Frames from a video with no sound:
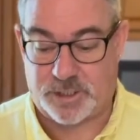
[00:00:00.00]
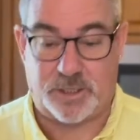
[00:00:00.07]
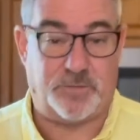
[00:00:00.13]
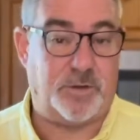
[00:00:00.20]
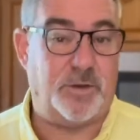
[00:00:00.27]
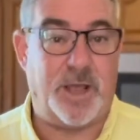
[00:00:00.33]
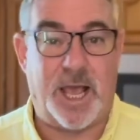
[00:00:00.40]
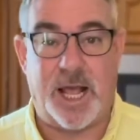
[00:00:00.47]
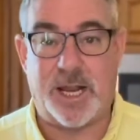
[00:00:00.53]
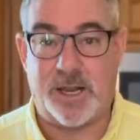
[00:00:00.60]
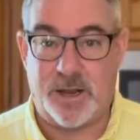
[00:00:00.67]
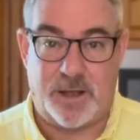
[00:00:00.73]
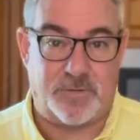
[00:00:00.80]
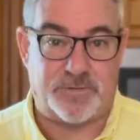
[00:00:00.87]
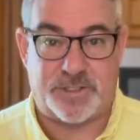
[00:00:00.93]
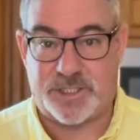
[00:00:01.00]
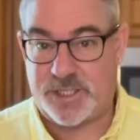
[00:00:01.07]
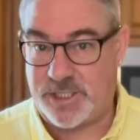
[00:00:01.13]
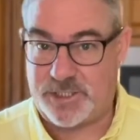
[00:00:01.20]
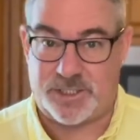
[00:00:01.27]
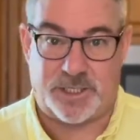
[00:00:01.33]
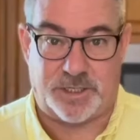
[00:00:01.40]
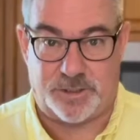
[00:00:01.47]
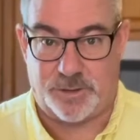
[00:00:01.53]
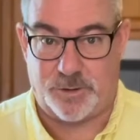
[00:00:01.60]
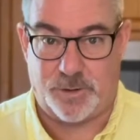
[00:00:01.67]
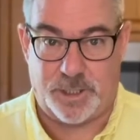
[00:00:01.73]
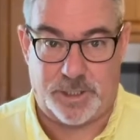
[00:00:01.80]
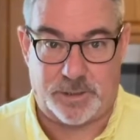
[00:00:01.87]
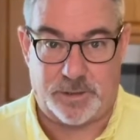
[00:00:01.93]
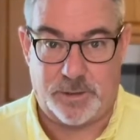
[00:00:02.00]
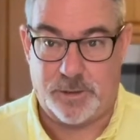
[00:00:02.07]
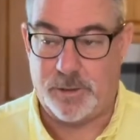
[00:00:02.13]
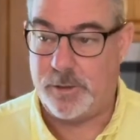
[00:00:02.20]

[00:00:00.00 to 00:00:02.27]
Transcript: and if you add enough seasoning to it,